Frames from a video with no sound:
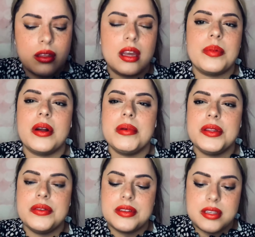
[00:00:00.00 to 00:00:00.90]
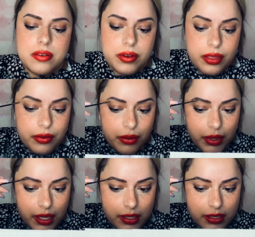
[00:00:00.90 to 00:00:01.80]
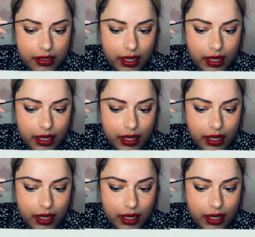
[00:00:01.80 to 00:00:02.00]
probably do this every 3 weeks because I